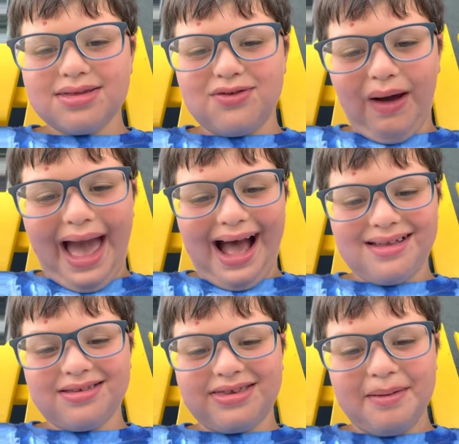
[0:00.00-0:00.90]

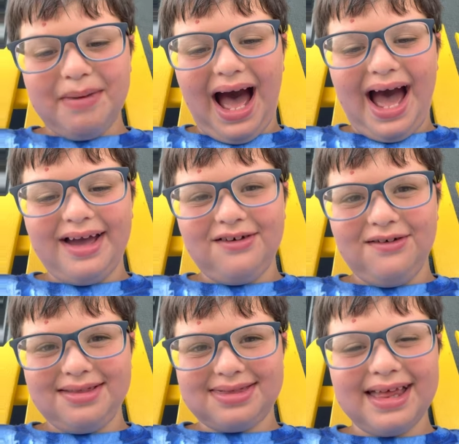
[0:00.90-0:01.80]
Strat to
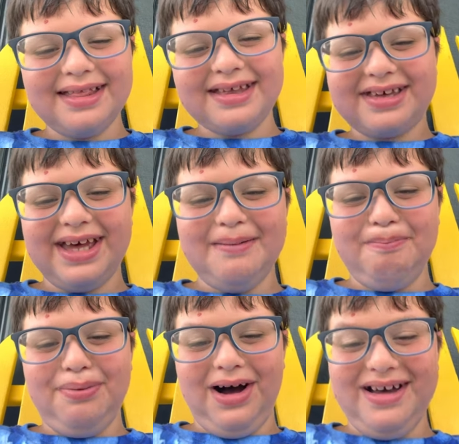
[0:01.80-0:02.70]
my
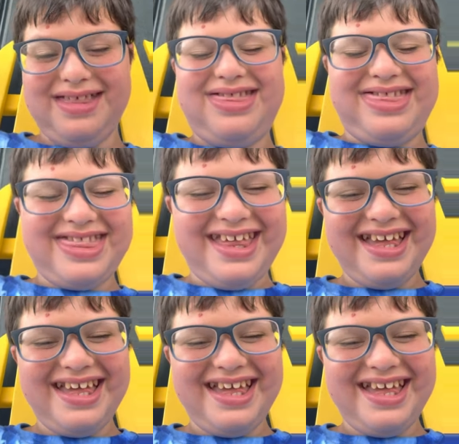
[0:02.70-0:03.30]
Syndicate Books.